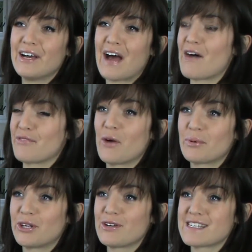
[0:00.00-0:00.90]
have the
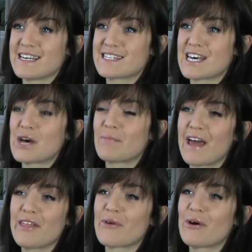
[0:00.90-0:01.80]
opportunity to
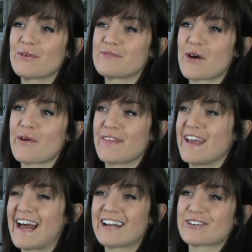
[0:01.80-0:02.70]
play the role of Dorothy
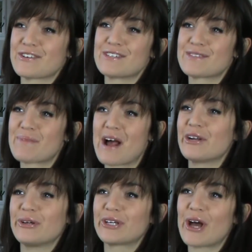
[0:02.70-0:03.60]
in Andrew's brand
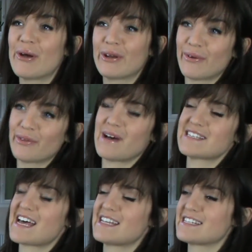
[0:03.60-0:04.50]
new show, you know, on the
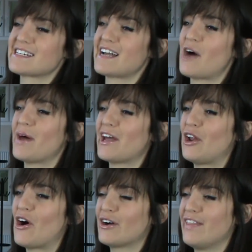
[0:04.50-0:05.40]
West End. And I went
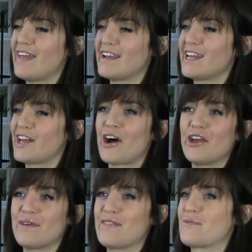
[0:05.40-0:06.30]
along, and then you're
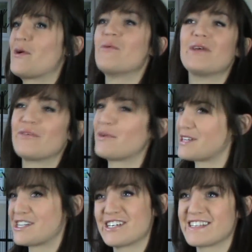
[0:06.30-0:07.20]
kind of in this whirlwind of
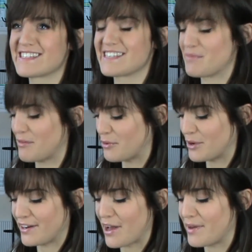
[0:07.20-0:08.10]
auditions, and before
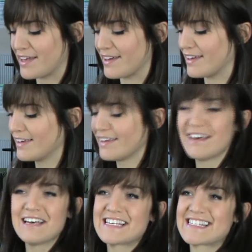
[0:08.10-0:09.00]
you know it, you're
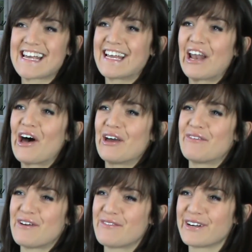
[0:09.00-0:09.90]
singing
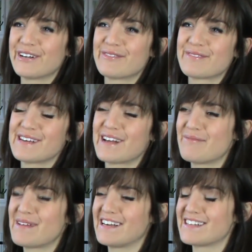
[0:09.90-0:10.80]
live in front of you
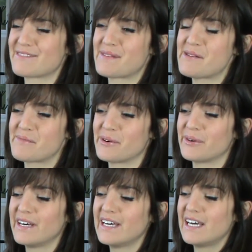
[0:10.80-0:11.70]
know millions of
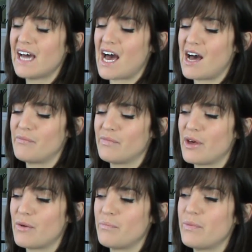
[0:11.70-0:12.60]
people. Um,
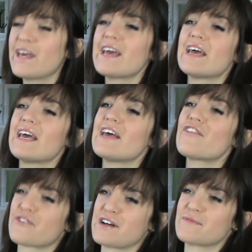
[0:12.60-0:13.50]
but it, it
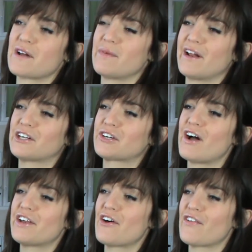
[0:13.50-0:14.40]
is stressful. I mean, I
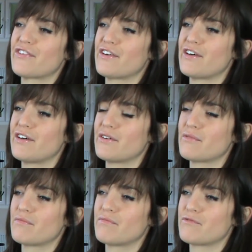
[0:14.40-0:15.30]
tried not to
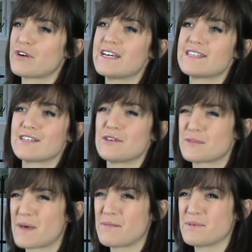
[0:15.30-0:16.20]
reads
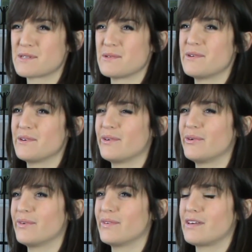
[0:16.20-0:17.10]
newspapers or,
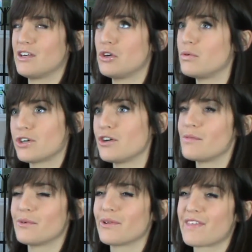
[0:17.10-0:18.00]
or
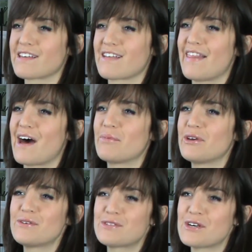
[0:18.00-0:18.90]
YouTube or things like that,
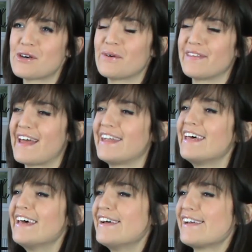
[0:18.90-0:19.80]
but you do. And then,
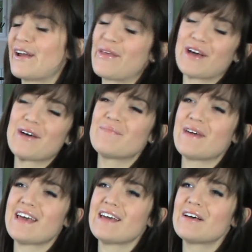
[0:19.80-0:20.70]
you know, there can
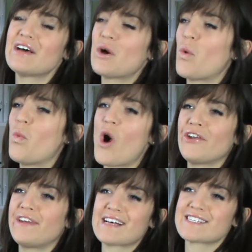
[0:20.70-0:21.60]
be
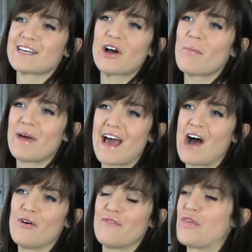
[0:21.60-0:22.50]
one nasty comment
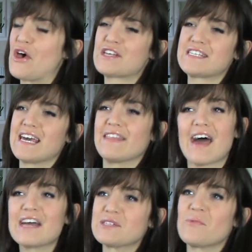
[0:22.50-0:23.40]
out of 30, and
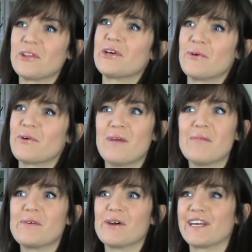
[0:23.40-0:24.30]
that is the one that you will
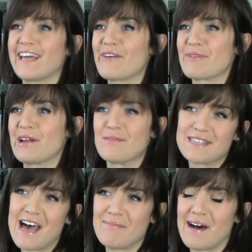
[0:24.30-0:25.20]
remember and get really
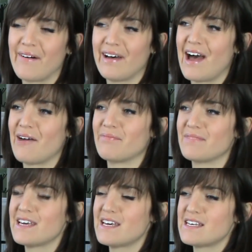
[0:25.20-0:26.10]
upset about. Um,
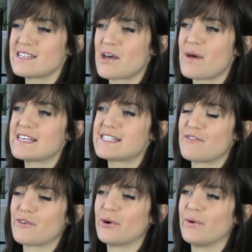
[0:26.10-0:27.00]
so it is
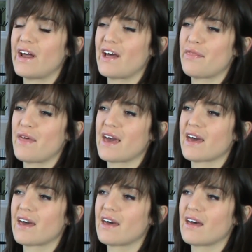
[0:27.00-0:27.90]
difficult. And I
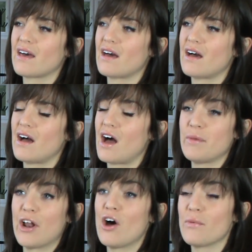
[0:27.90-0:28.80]
think, I mean, I